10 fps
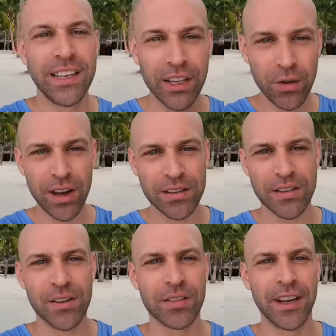In the US,
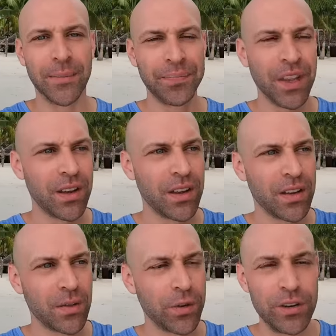let's start there.
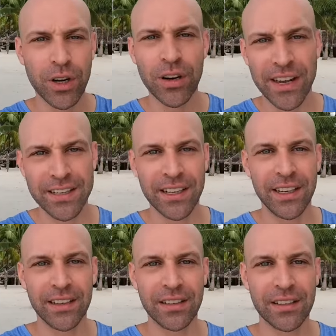When you turn
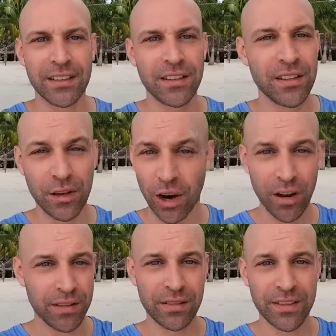18, you're
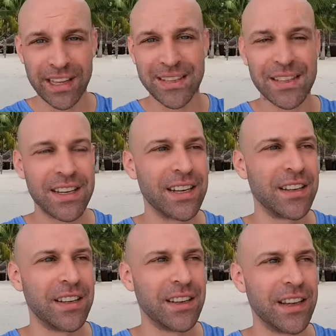gone. It's
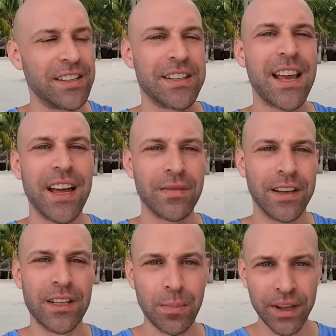a sign of
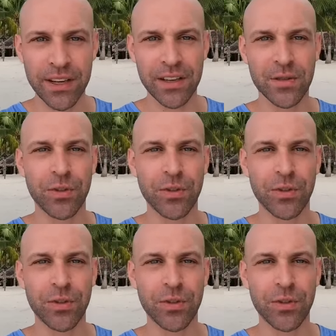independence.